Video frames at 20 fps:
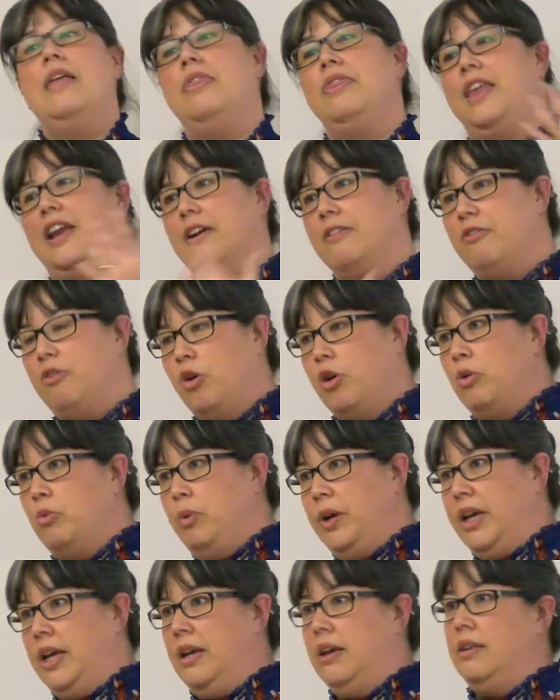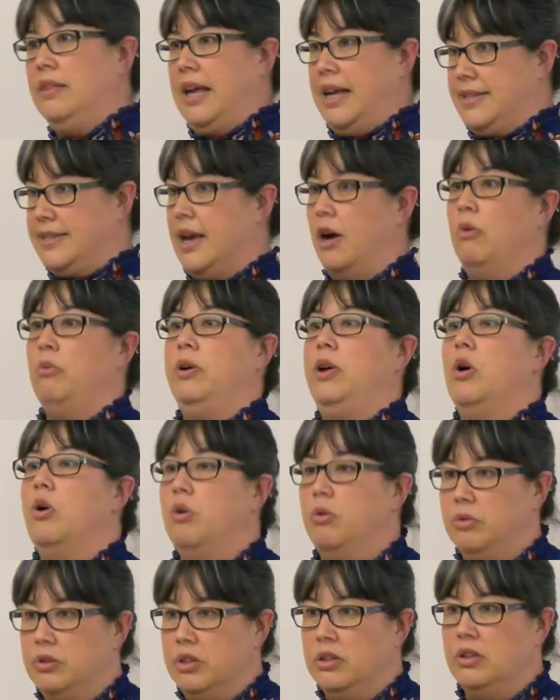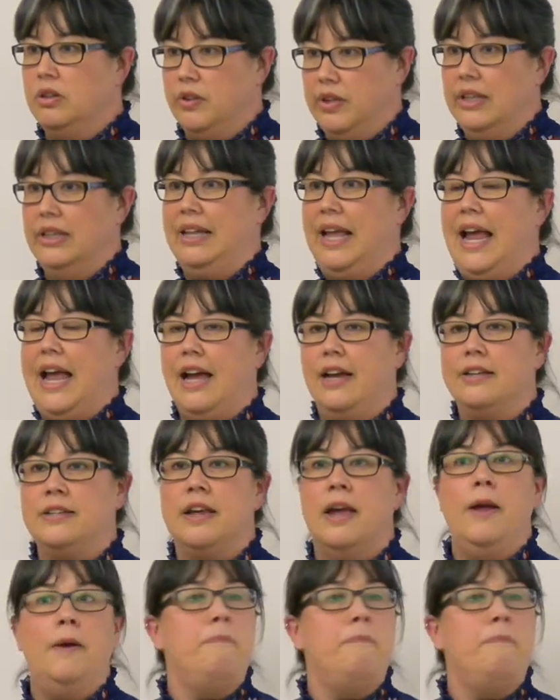therefore we that's how we own the land.